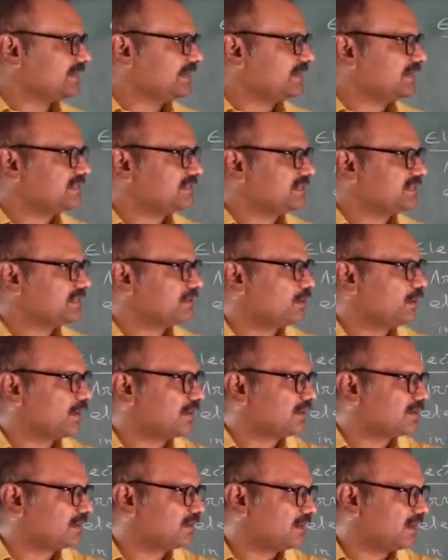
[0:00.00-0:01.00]
the
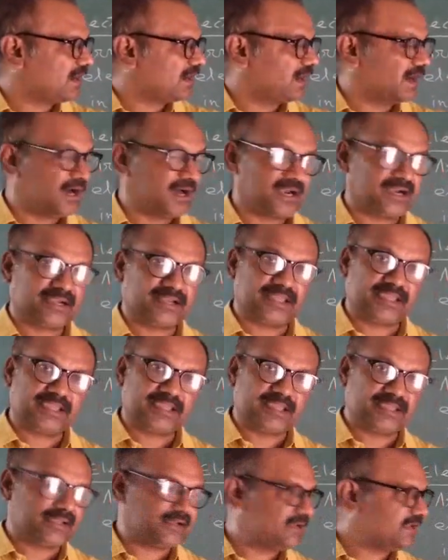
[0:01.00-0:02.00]
increasing
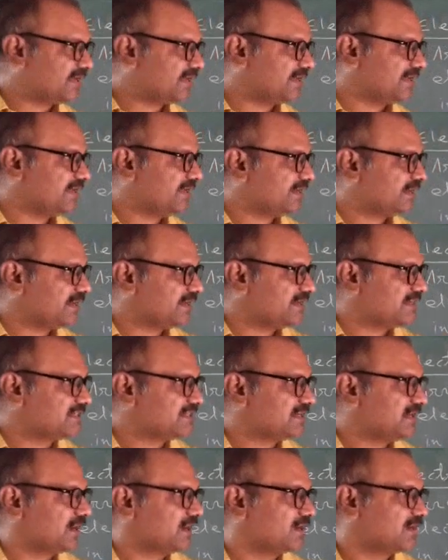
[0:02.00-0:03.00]
order or
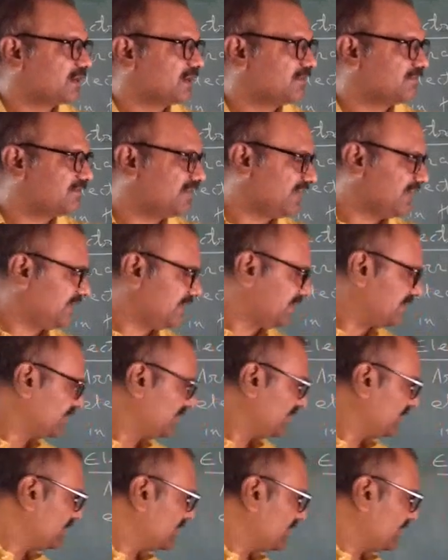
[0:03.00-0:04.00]
increasing
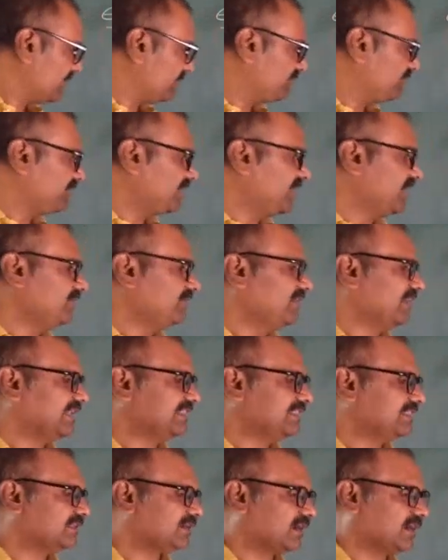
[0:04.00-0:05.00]
order of their
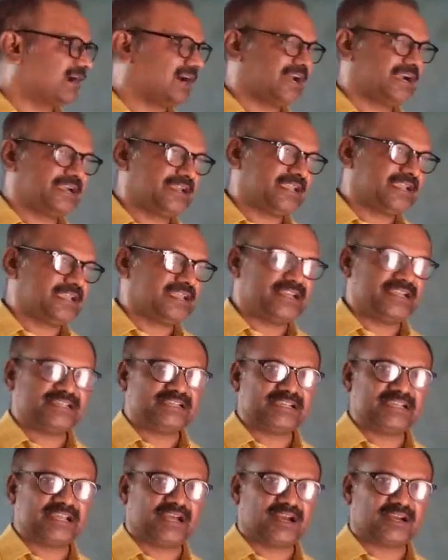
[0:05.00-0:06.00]

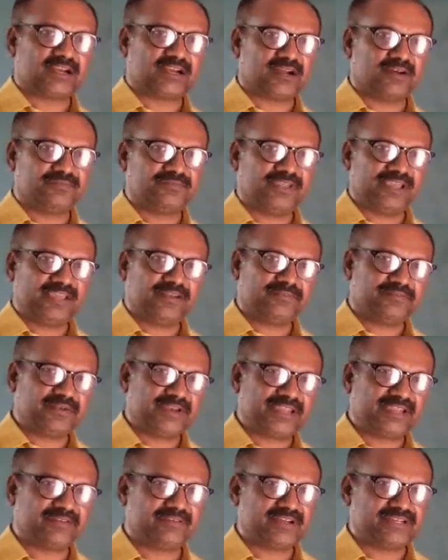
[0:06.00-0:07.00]
wavelength or decreasing
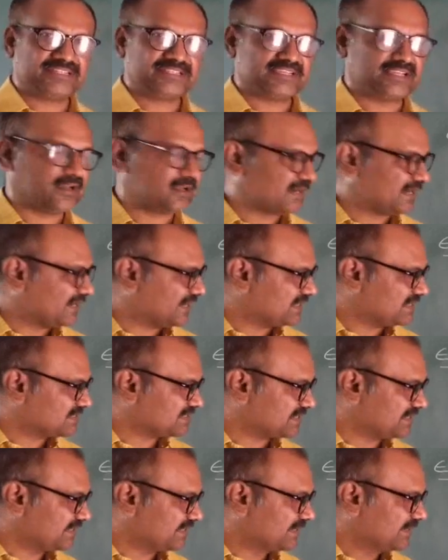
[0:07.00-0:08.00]
order of their
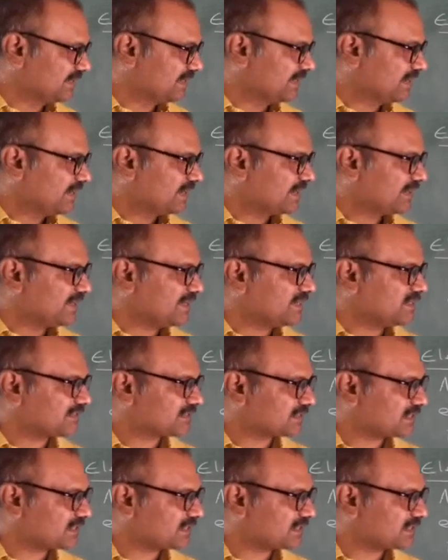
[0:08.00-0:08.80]
frequency or energy